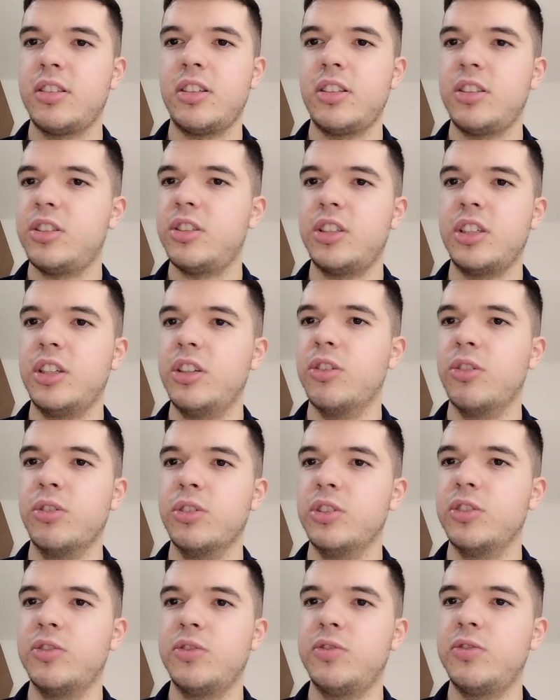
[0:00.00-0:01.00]
She
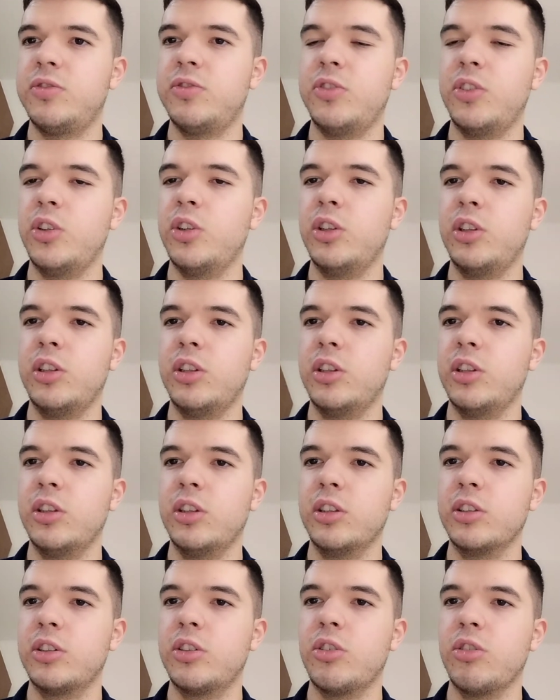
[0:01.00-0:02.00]
goes
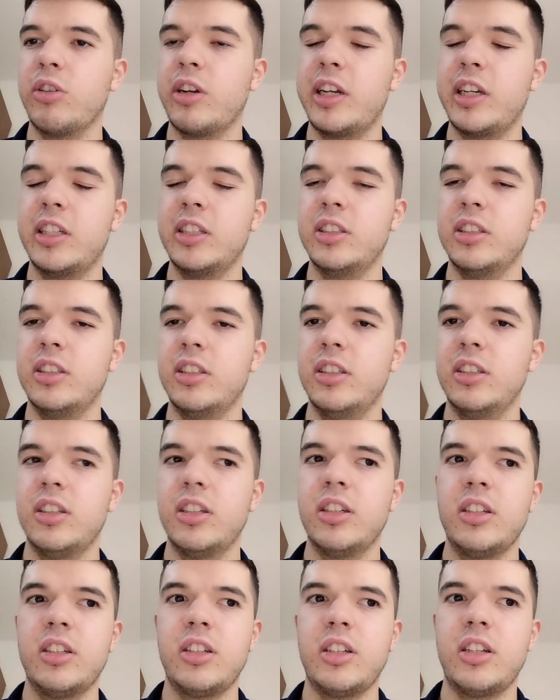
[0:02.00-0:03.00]
full crazy,
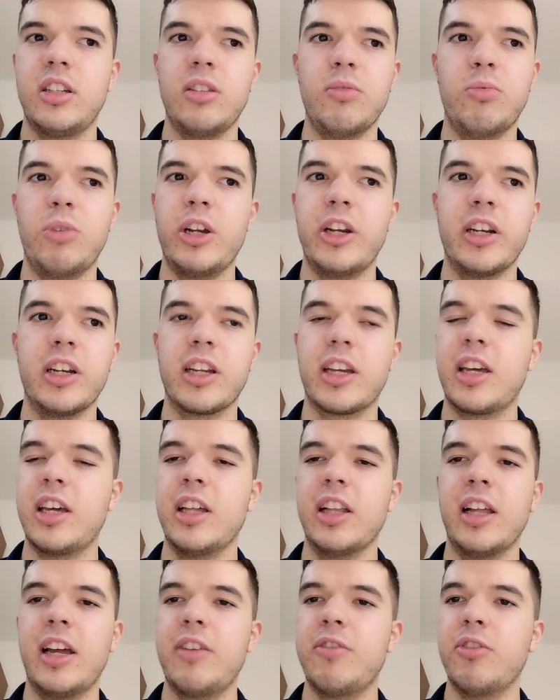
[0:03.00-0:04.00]
wanting to
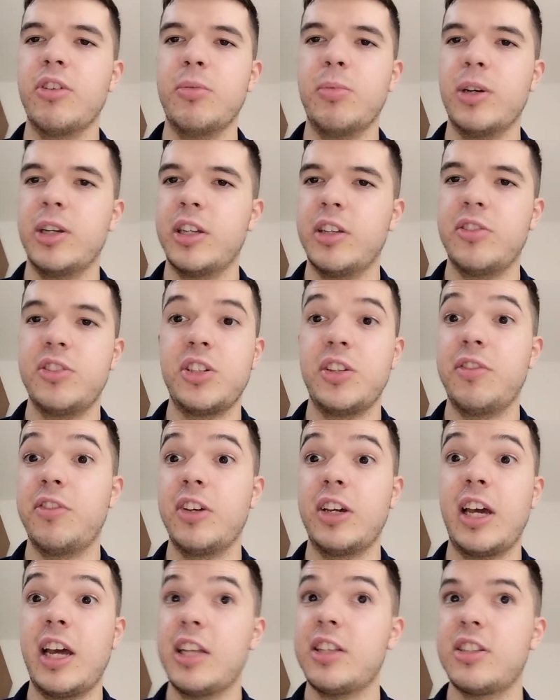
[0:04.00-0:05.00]
kill everybody.
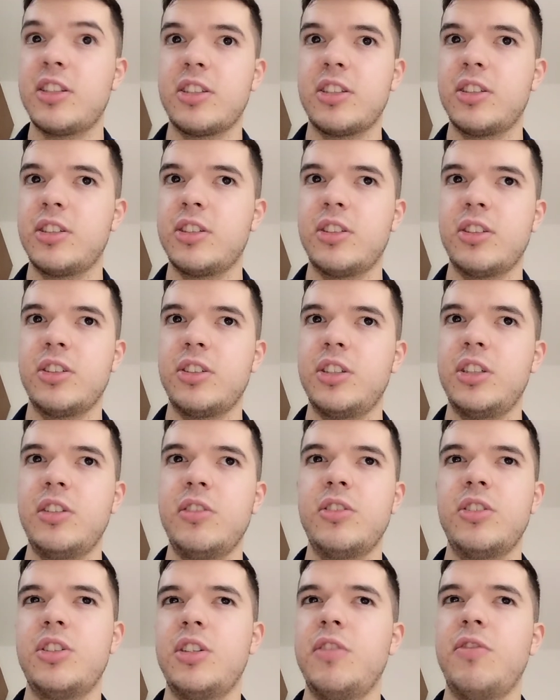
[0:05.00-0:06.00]

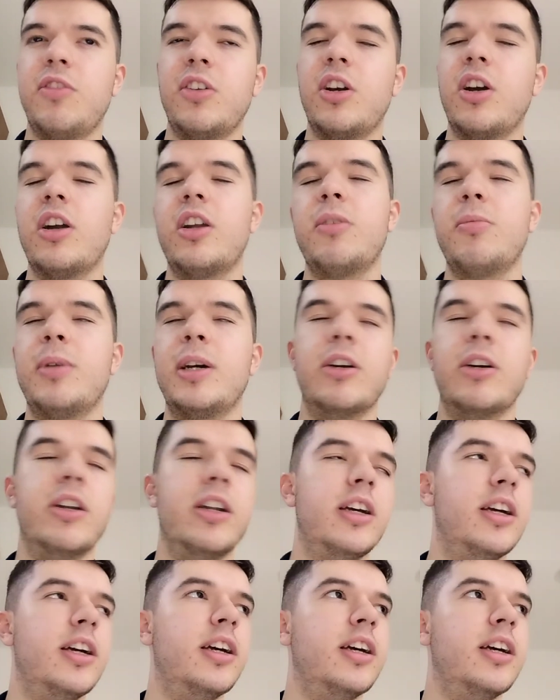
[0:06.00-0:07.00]
She forgot about
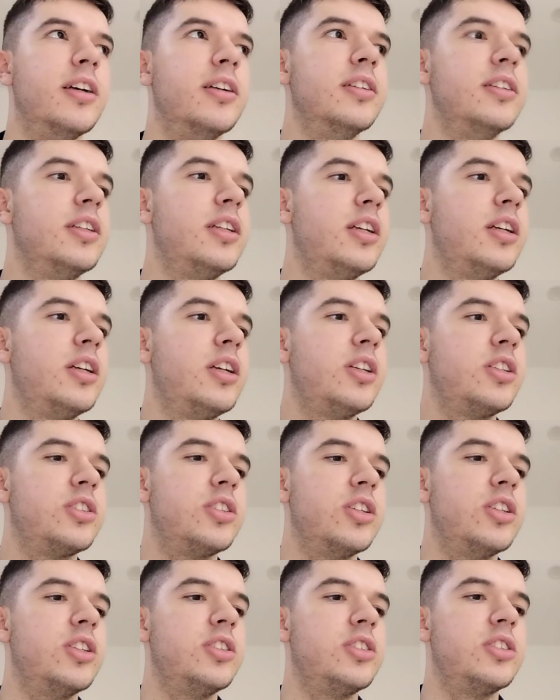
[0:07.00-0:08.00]

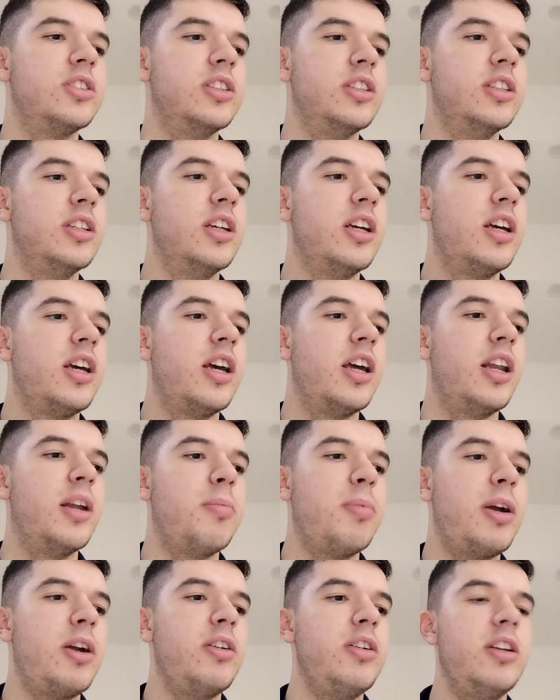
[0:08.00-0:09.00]
Cersei. And
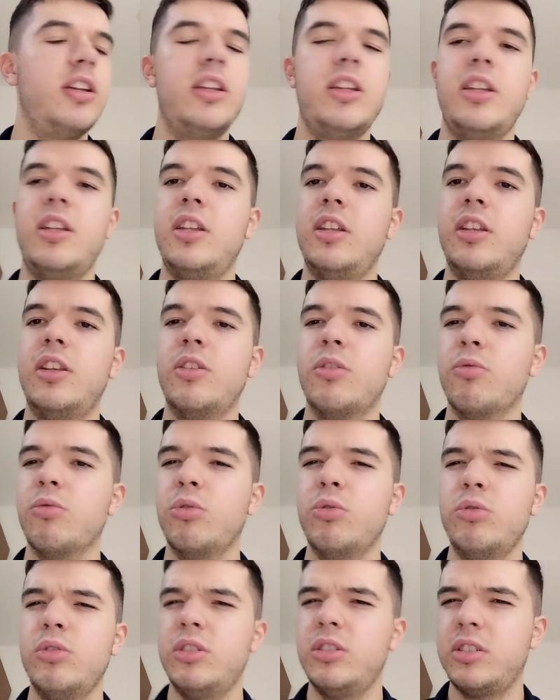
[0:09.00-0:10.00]
apparently the
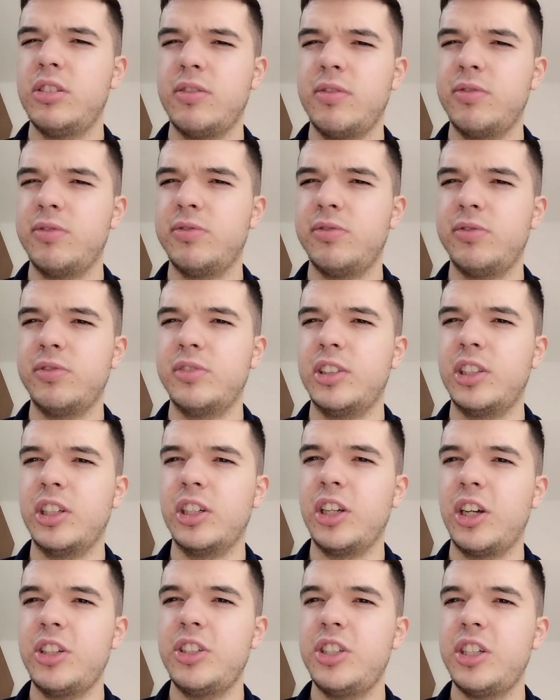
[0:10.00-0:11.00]
rules of the
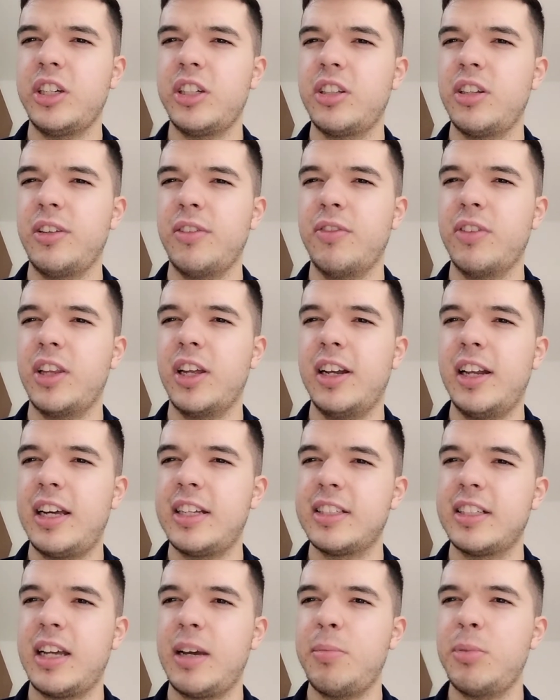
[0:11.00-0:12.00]
logic of the
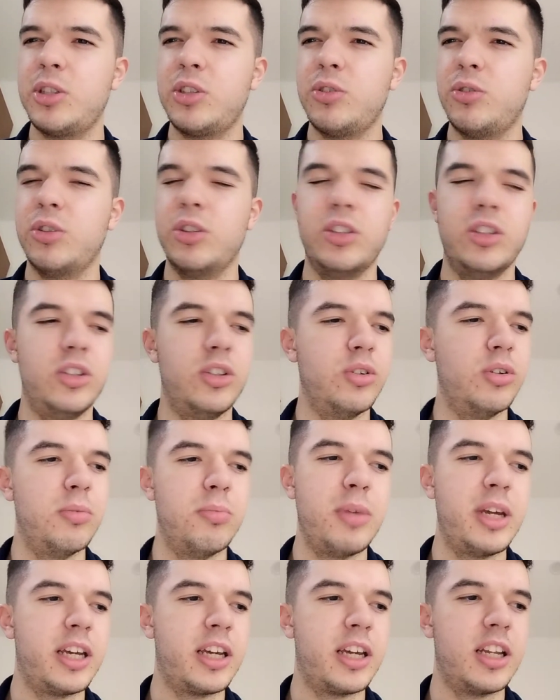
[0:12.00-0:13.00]
last episode
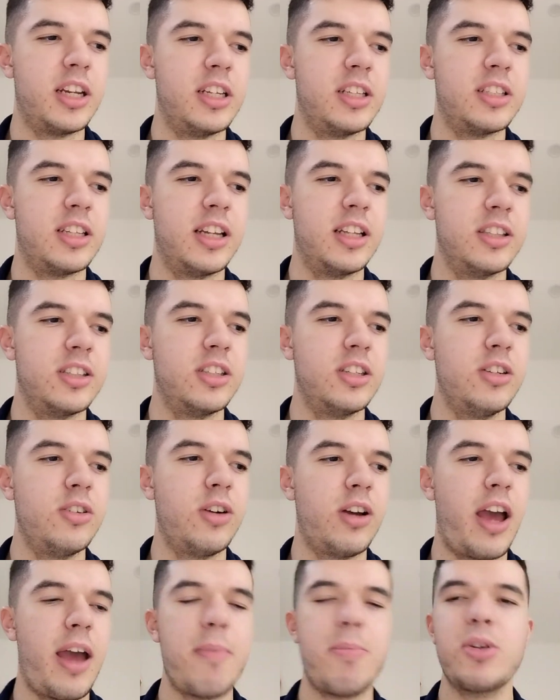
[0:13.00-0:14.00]
don't make any sense.
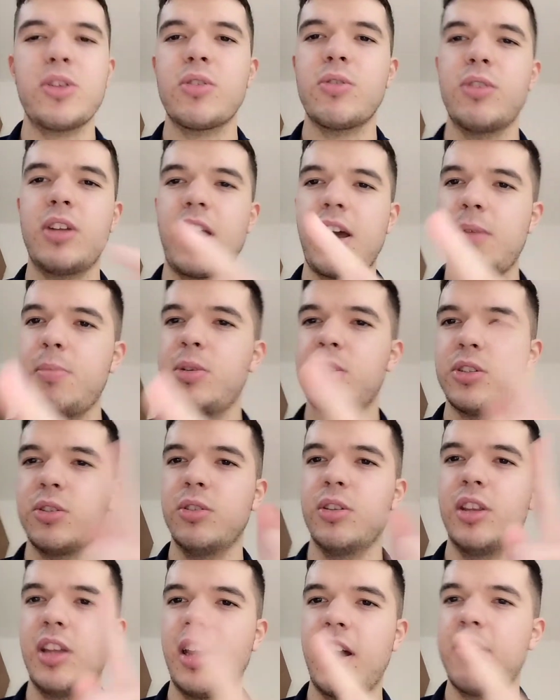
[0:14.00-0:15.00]
Episode to
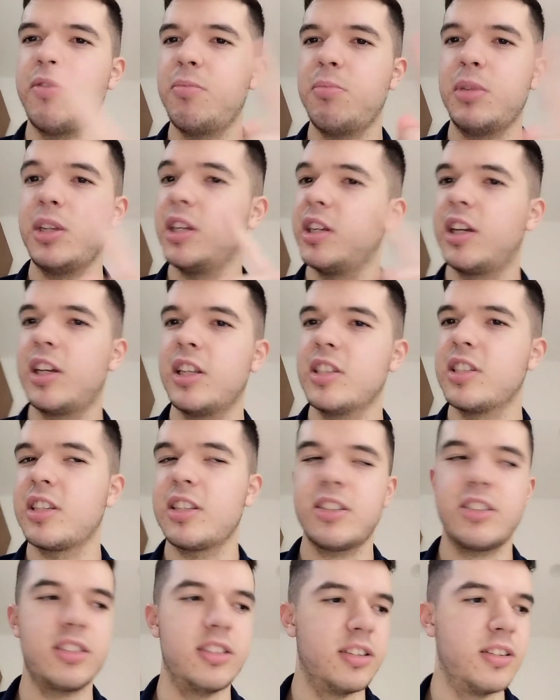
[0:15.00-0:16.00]
episode, they haven't been
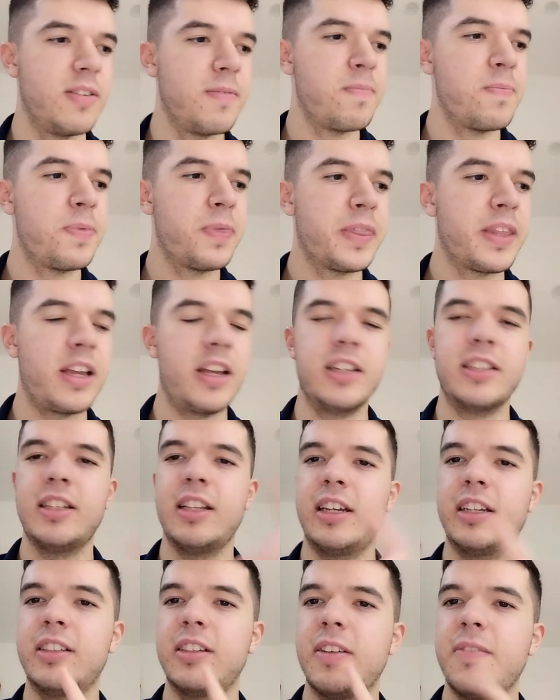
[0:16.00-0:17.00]
consistent. It's
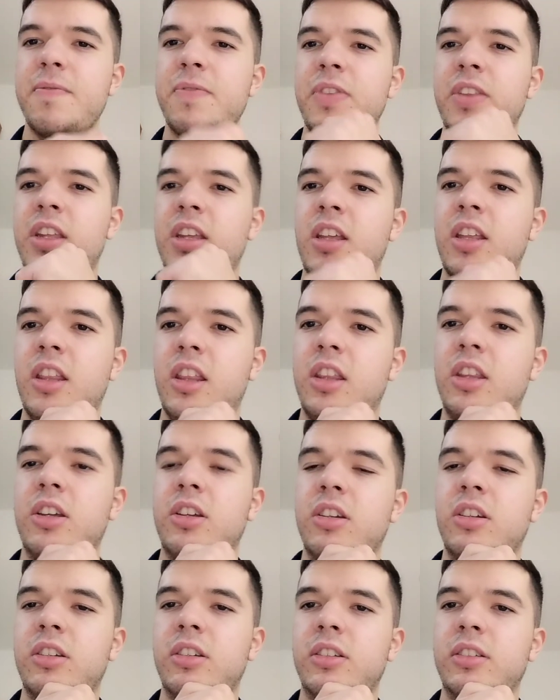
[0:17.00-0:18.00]
like
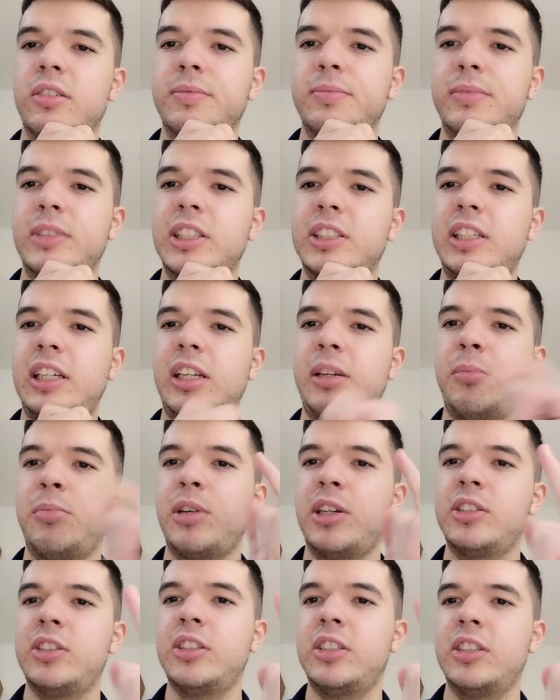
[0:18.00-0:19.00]
they set a
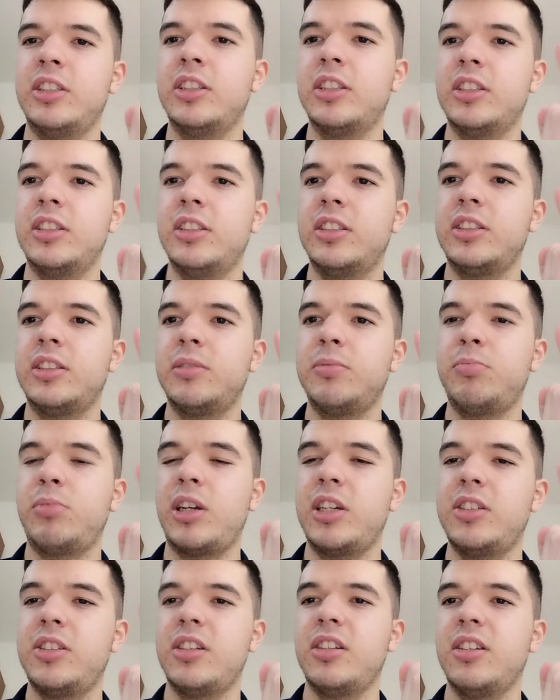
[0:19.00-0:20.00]
precedent
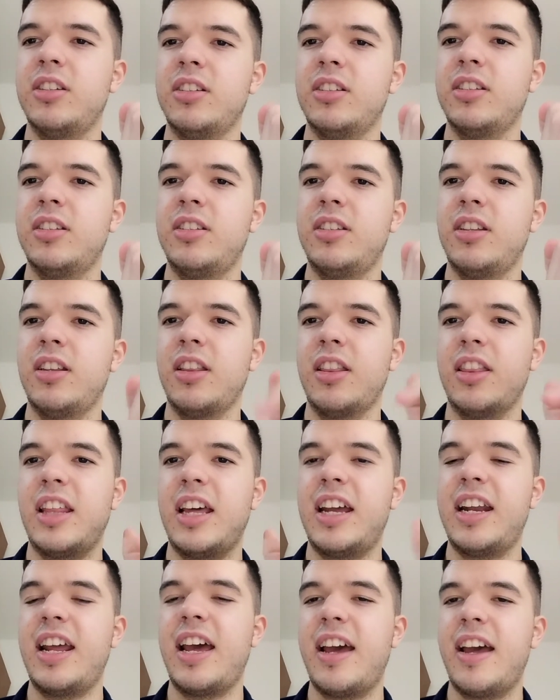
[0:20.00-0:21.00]

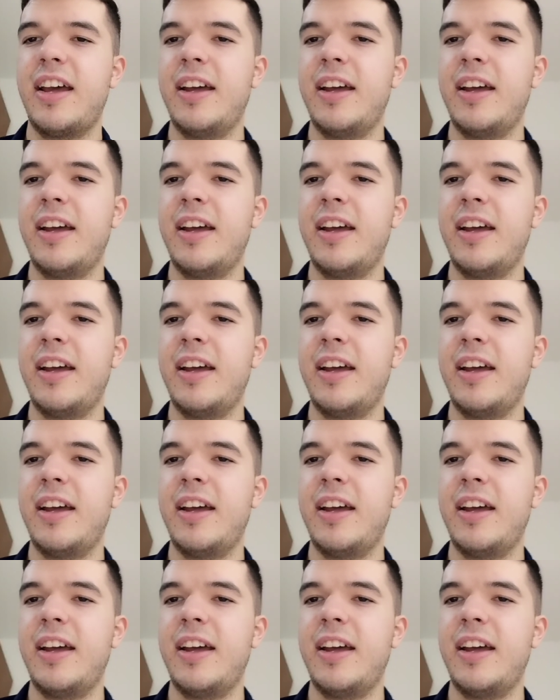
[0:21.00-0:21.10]
that